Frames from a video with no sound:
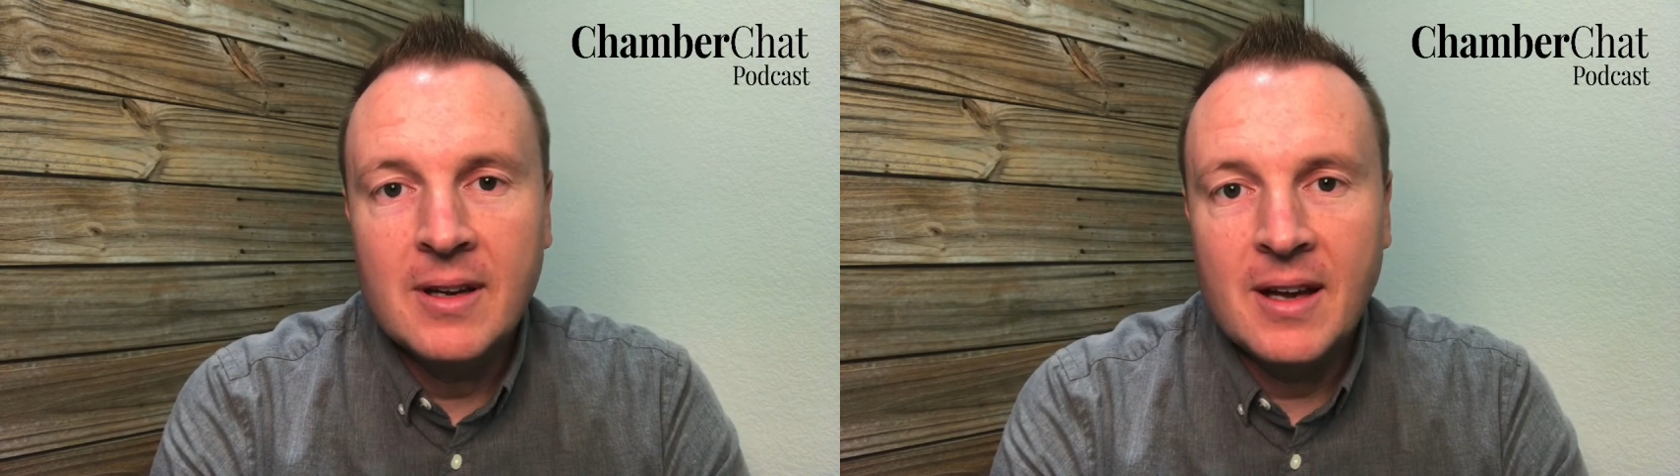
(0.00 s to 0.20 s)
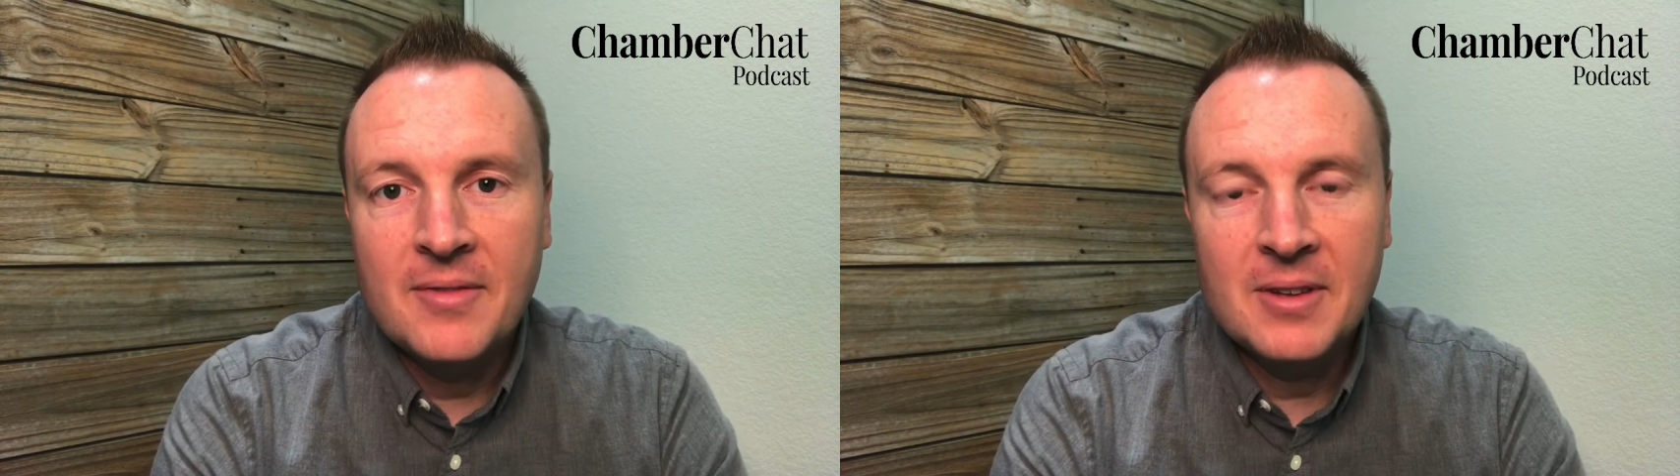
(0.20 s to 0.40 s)

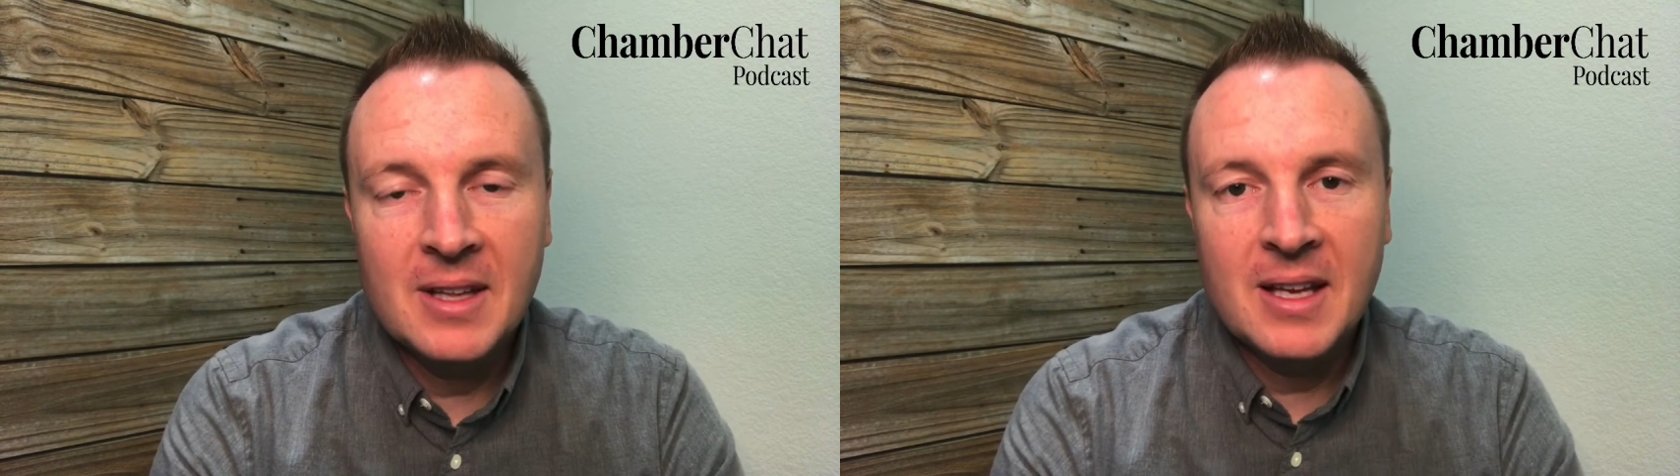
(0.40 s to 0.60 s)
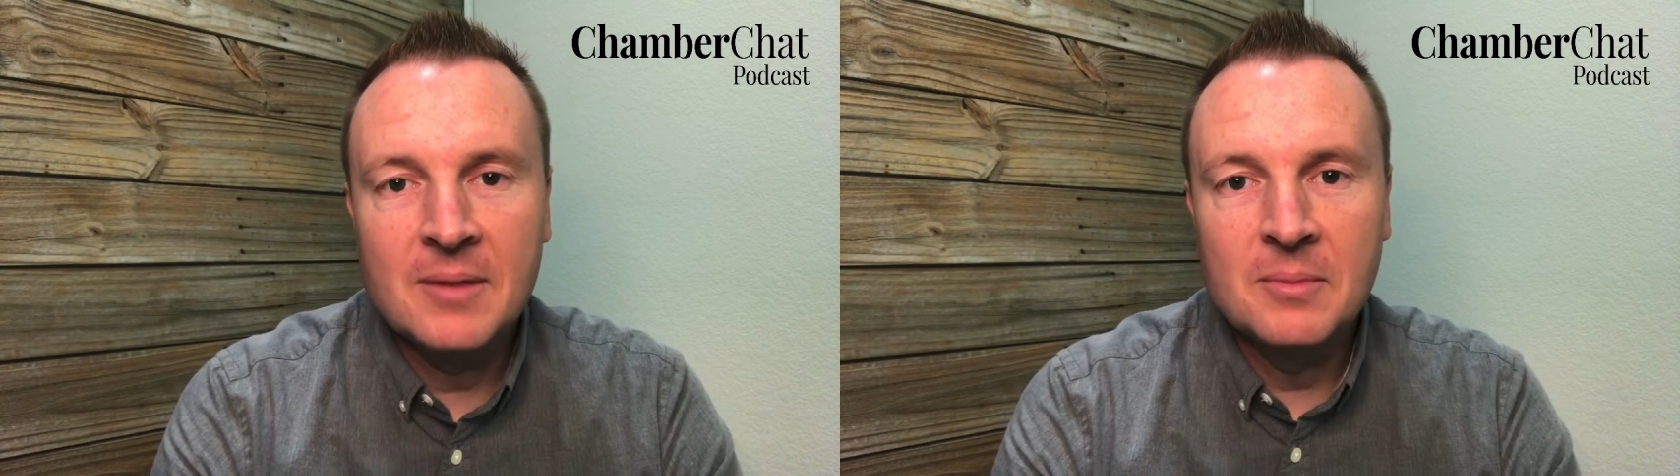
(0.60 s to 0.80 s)
I feel
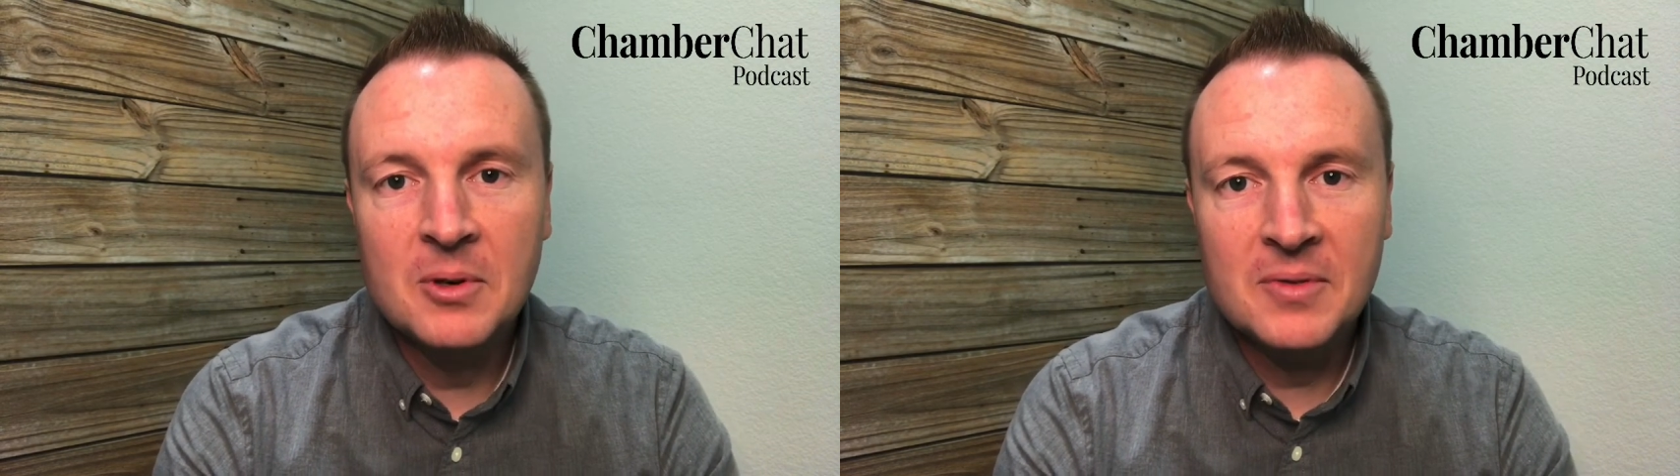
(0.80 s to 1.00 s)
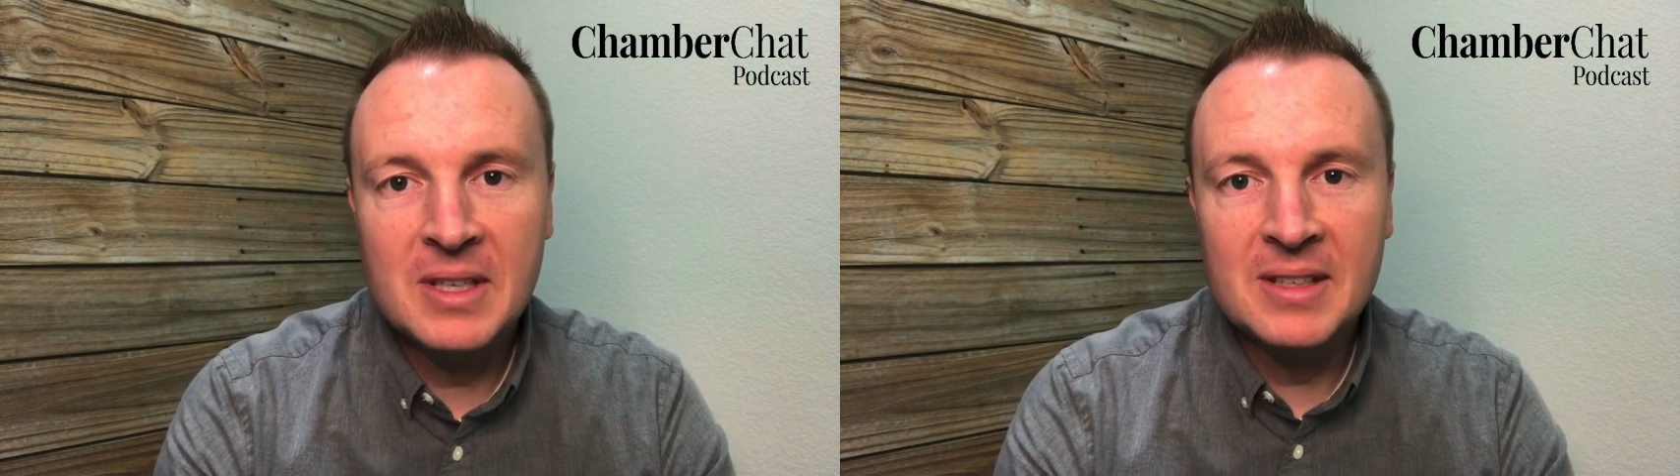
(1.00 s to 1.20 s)
like a
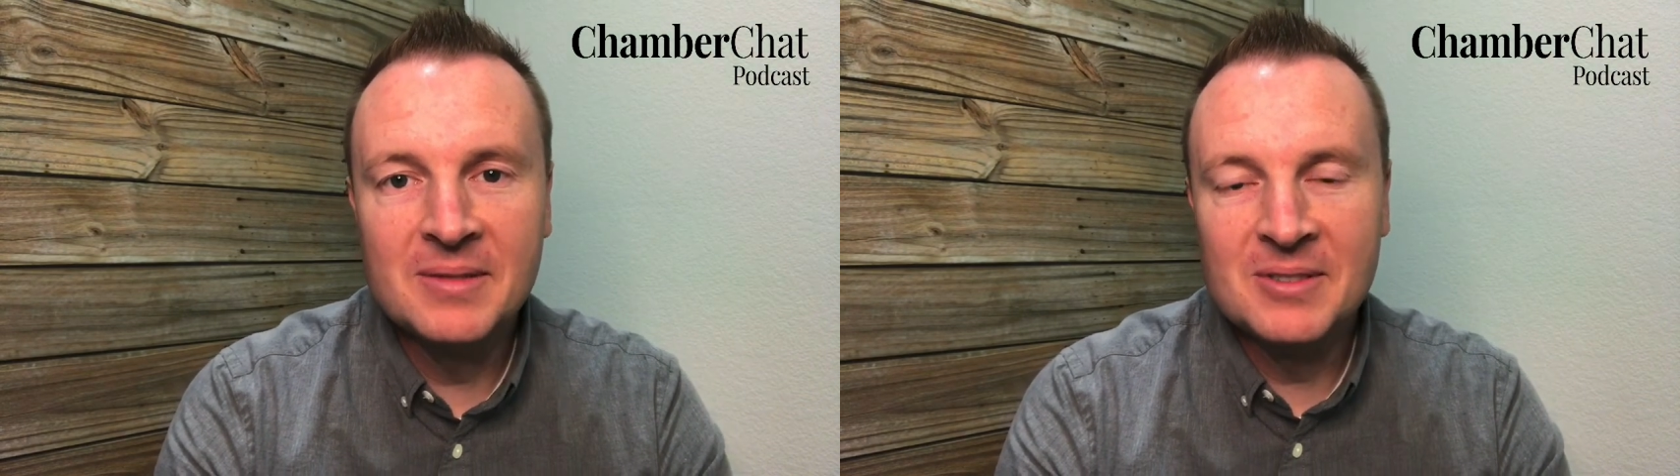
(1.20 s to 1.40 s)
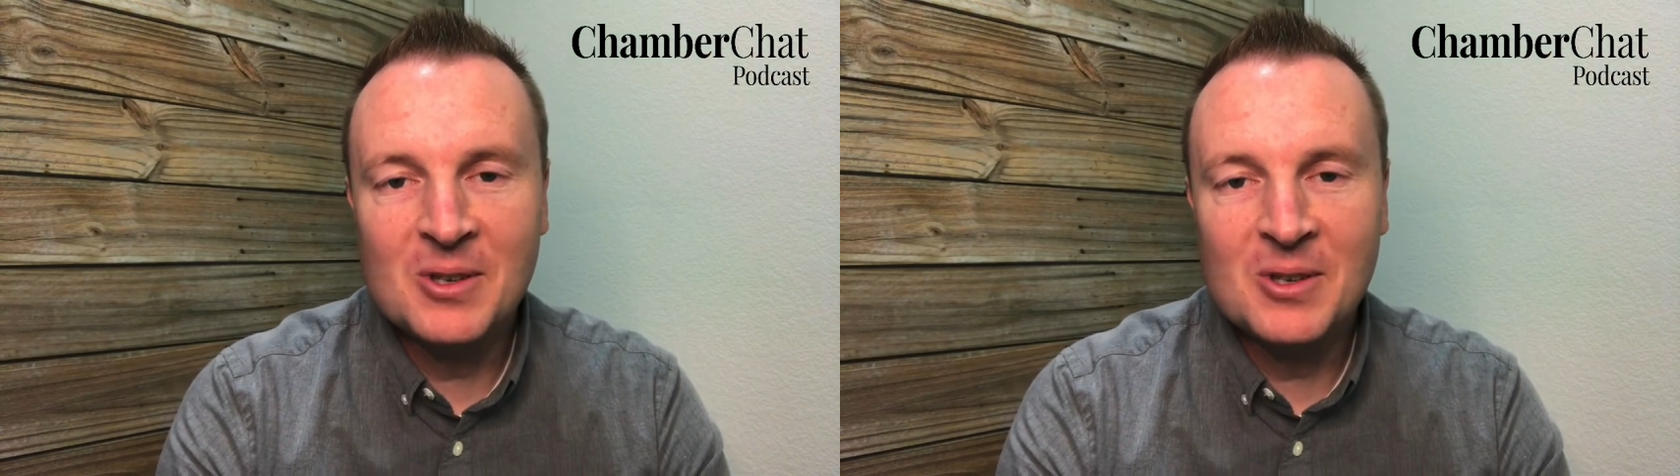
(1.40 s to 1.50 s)
movie